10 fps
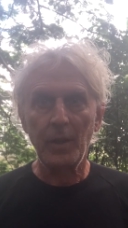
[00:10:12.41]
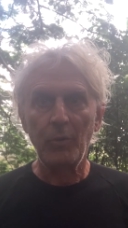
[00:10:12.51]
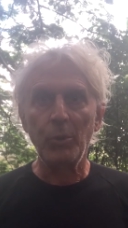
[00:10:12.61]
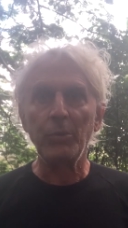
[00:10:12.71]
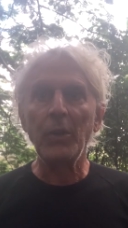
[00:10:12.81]

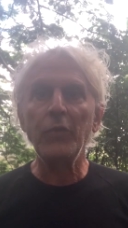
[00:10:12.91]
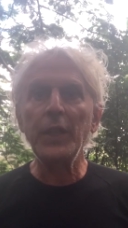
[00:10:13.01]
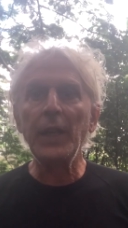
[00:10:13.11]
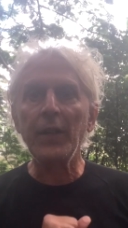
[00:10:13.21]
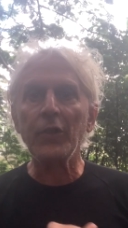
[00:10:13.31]
when one
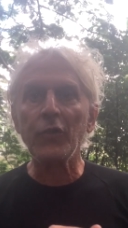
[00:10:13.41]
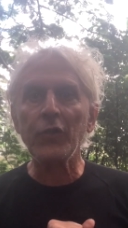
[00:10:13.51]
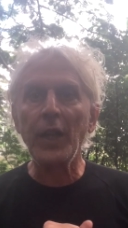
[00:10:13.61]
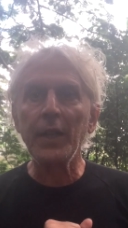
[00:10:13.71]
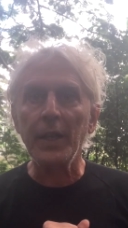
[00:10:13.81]
realizes
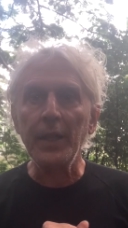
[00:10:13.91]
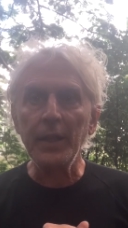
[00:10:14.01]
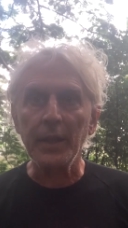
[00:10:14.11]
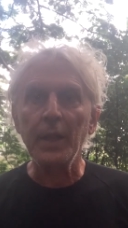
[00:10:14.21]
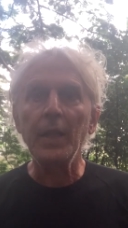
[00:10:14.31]
inside
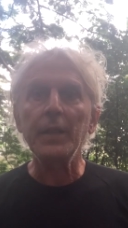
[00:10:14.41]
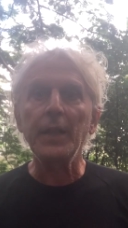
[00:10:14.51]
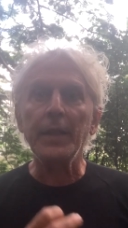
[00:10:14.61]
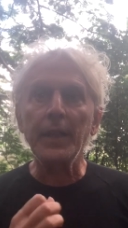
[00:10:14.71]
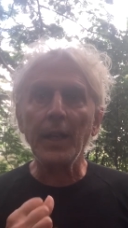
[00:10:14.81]
here
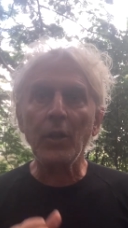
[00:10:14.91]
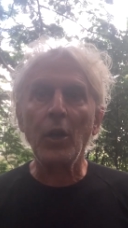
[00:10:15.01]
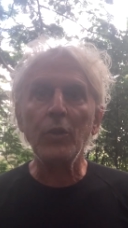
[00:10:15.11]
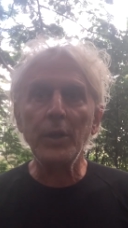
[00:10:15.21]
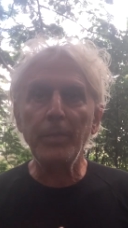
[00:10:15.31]
that they are
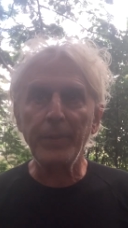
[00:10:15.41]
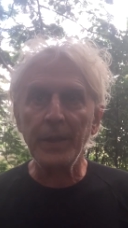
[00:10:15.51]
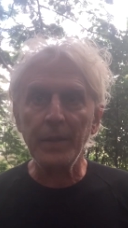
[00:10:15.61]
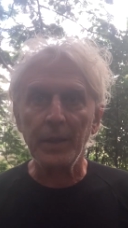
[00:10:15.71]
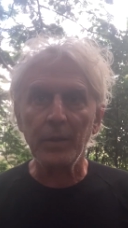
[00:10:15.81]

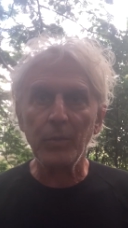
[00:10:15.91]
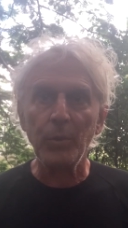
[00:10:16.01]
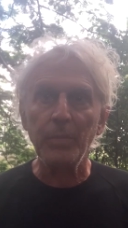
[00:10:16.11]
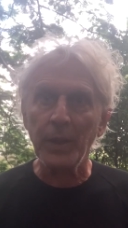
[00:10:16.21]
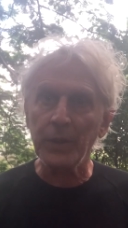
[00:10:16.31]
codependent
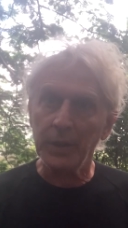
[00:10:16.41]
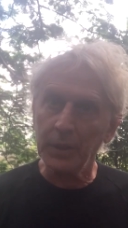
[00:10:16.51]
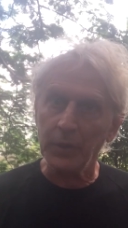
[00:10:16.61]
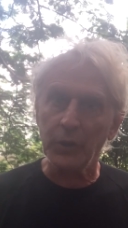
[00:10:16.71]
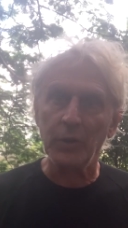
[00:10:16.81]
with Mother
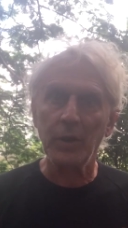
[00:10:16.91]
Earth,